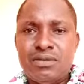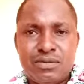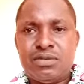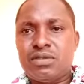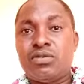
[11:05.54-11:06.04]

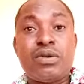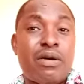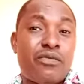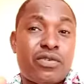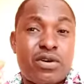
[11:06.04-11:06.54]
so we have
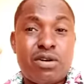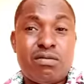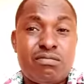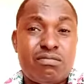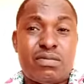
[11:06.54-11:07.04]
come
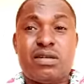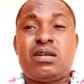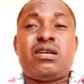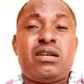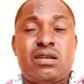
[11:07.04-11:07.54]

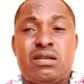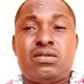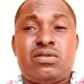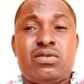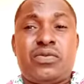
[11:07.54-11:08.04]

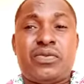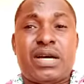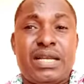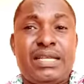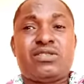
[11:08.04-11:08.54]
so far.
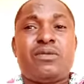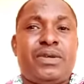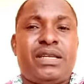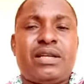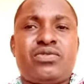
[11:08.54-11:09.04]
Let's stop it
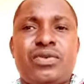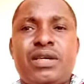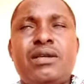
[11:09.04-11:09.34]
that way.